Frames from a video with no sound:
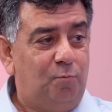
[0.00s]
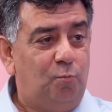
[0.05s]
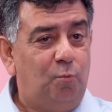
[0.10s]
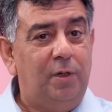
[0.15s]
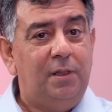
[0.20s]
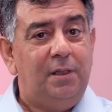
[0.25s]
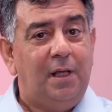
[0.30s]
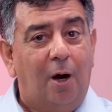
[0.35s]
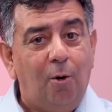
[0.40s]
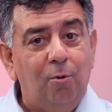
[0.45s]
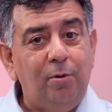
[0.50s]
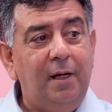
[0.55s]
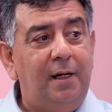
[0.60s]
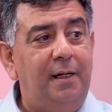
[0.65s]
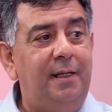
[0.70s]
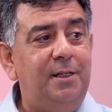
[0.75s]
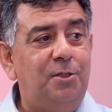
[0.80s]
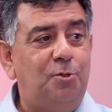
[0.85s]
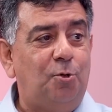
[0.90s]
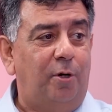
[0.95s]
without
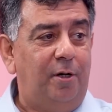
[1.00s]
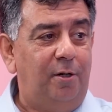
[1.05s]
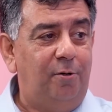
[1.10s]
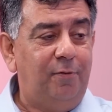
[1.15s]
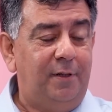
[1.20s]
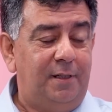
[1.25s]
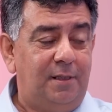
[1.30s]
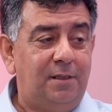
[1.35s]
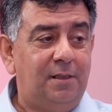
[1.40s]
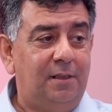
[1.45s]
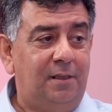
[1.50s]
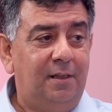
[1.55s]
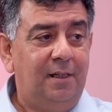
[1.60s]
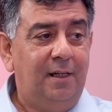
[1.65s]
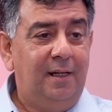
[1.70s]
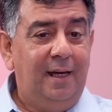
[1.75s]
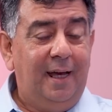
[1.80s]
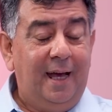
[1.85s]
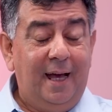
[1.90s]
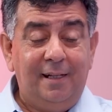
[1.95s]
any joint venture.
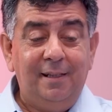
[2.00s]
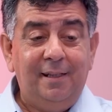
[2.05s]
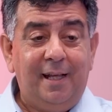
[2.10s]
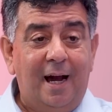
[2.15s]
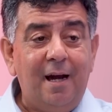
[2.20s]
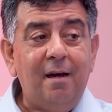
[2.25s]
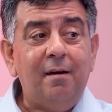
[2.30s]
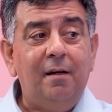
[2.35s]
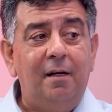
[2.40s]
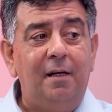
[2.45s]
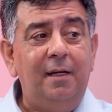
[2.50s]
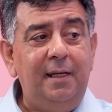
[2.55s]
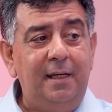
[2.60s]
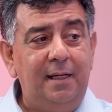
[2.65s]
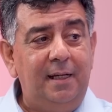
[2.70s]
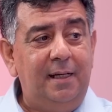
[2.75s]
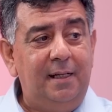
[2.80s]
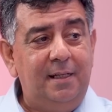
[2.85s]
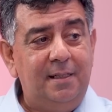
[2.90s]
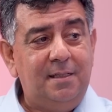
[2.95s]
And that
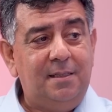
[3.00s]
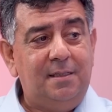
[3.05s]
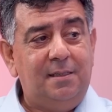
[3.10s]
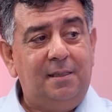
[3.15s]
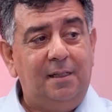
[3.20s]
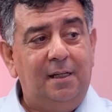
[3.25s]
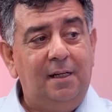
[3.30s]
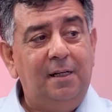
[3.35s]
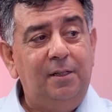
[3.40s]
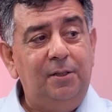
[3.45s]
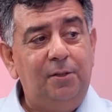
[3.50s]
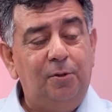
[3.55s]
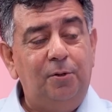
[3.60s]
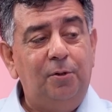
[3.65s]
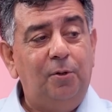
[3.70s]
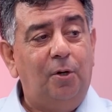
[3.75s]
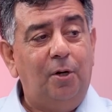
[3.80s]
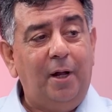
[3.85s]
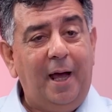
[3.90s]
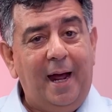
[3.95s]
really is,
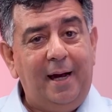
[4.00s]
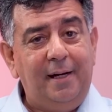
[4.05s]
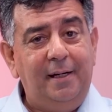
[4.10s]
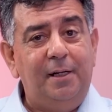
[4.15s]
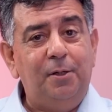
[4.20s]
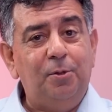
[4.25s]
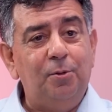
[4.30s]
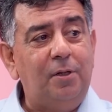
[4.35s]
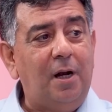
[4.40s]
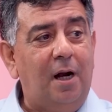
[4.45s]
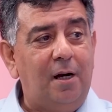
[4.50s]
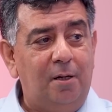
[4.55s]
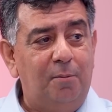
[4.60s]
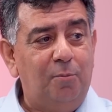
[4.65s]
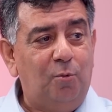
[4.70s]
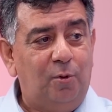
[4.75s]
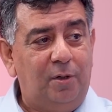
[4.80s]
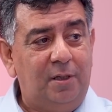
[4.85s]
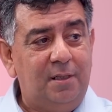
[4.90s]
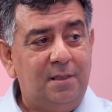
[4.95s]
you got to hand it to Tata
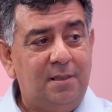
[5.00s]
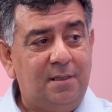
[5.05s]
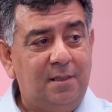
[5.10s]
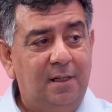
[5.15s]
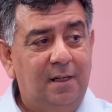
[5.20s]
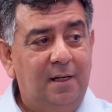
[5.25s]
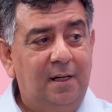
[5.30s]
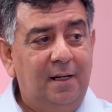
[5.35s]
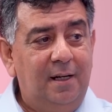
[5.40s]
Motors.